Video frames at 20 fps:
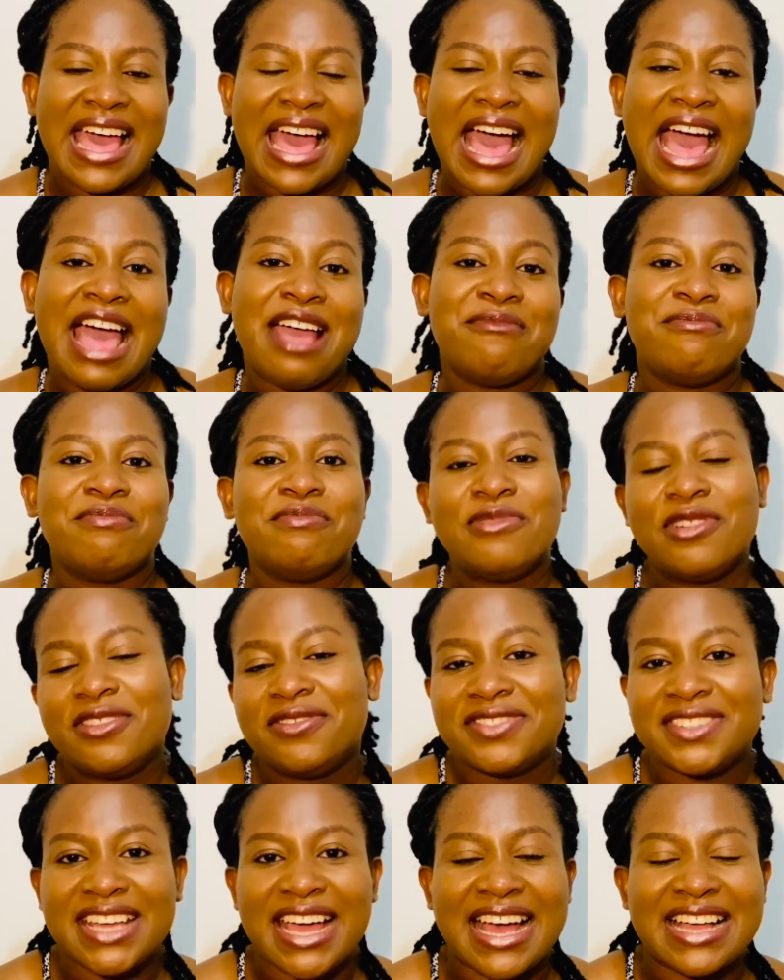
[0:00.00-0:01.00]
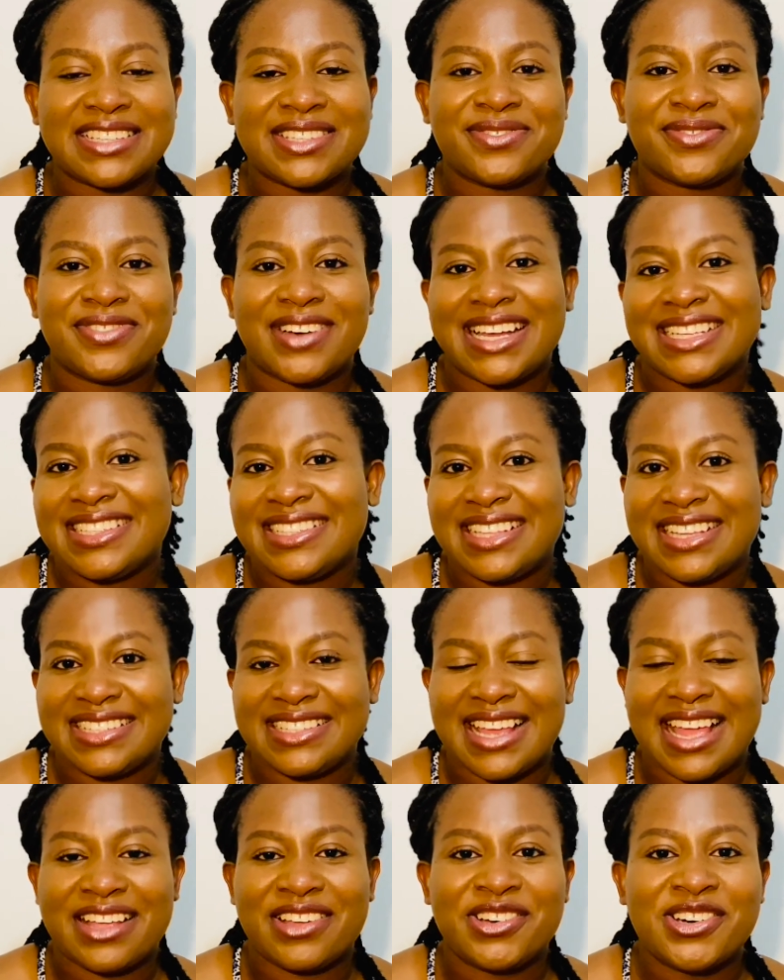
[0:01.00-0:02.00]
I moved as fast as
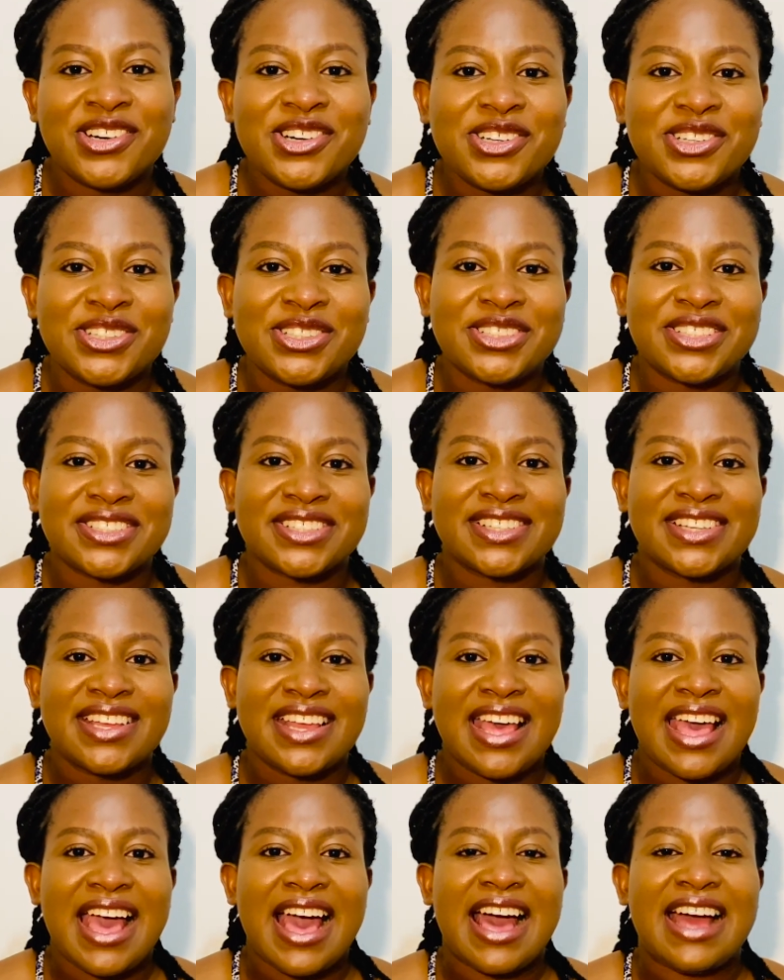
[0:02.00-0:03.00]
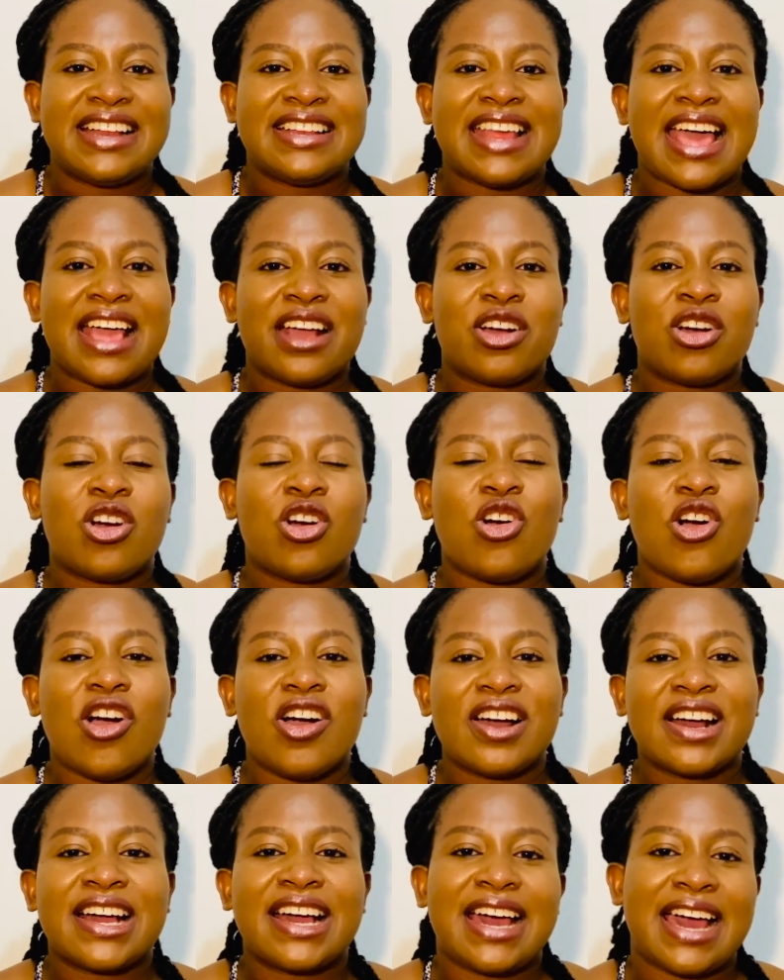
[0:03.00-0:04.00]
I could, and I
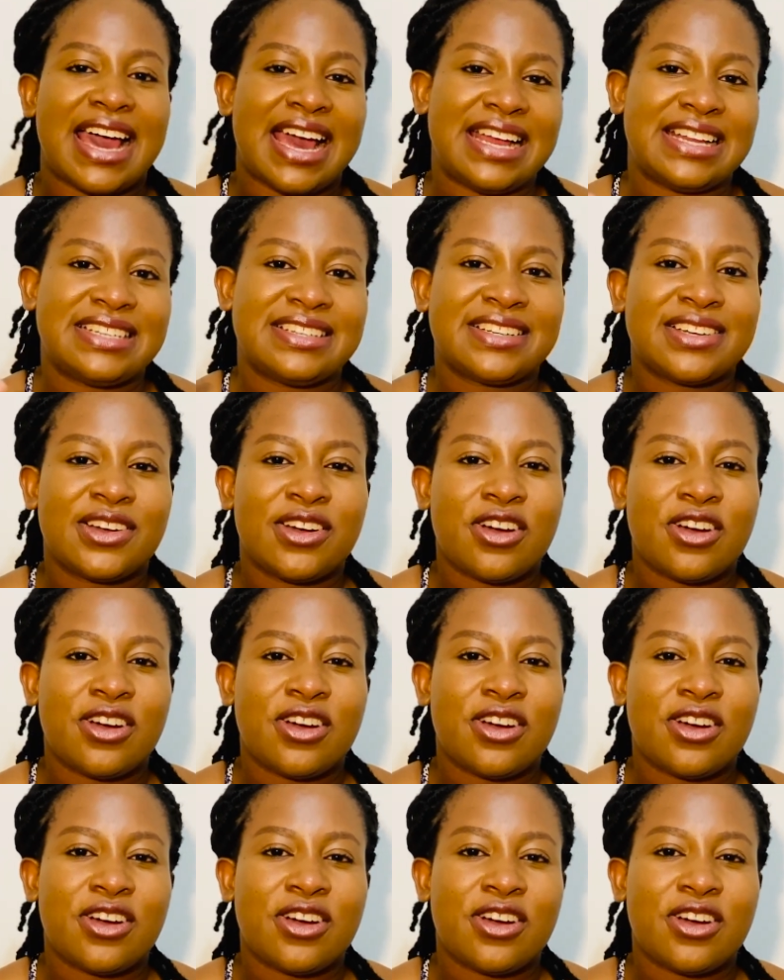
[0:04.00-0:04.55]
conquered